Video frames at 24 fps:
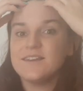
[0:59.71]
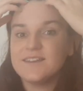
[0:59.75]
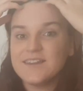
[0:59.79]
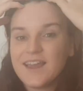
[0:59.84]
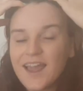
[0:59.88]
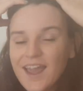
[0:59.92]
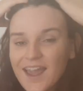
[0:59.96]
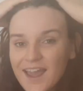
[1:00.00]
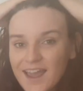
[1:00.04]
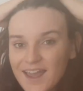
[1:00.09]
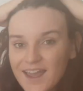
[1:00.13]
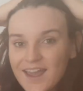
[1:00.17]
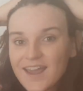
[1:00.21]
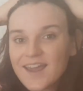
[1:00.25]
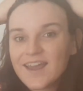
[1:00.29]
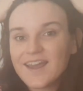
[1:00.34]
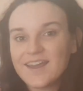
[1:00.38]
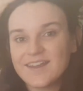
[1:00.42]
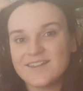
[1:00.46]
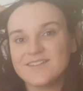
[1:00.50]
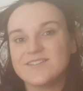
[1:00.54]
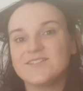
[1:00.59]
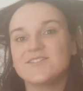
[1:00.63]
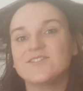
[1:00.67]

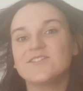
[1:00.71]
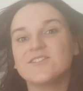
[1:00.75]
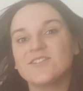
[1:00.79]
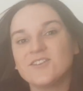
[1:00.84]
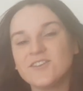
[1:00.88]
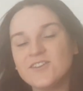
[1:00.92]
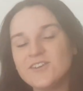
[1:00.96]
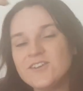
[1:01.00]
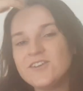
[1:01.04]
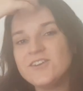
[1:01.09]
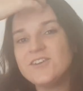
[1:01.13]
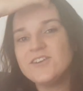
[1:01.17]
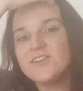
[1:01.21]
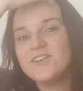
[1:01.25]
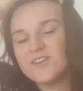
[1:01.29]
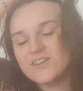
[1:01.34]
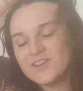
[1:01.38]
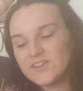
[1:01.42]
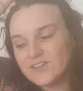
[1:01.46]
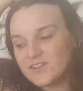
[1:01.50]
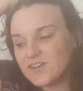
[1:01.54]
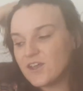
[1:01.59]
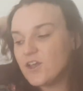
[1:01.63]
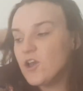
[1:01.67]
Yes,
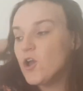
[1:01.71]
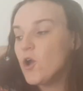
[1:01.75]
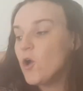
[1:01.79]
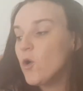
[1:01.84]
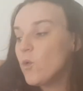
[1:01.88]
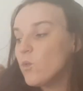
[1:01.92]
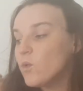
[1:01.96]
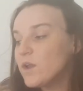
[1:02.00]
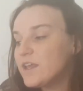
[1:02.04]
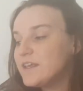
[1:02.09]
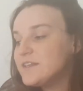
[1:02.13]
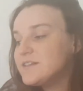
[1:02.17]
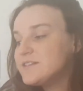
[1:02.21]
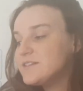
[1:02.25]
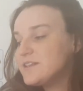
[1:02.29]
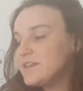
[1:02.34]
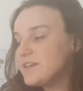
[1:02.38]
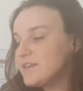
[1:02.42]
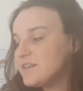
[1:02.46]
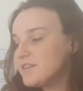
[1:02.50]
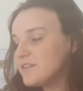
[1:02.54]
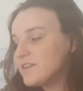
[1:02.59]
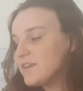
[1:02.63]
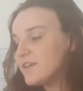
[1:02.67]
good. We
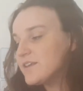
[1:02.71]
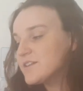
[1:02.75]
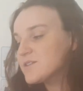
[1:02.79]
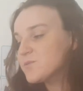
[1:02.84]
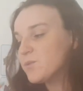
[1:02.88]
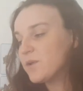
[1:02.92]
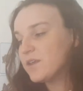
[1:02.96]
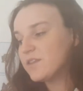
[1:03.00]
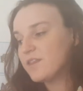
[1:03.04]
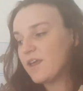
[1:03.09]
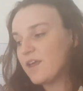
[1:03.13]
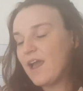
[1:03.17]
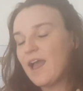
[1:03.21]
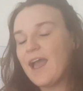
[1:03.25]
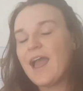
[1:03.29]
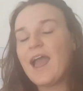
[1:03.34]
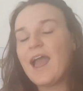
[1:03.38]
see things with our